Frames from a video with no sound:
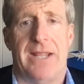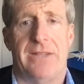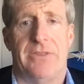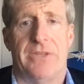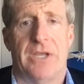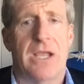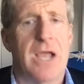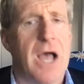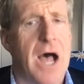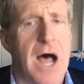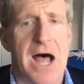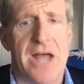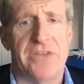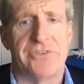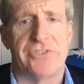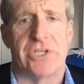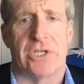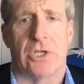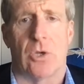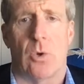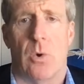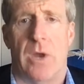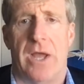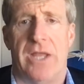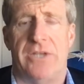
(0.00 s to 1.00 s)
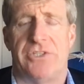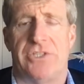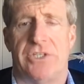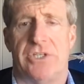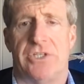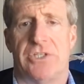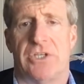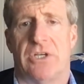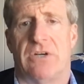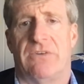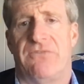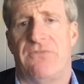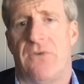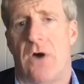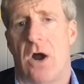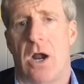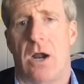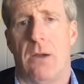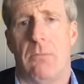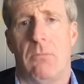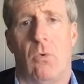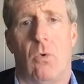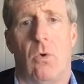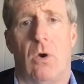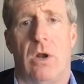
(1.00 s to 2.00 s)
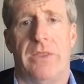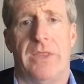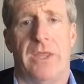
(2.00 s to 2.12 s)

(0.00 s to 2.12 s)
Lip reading: the consequences are far more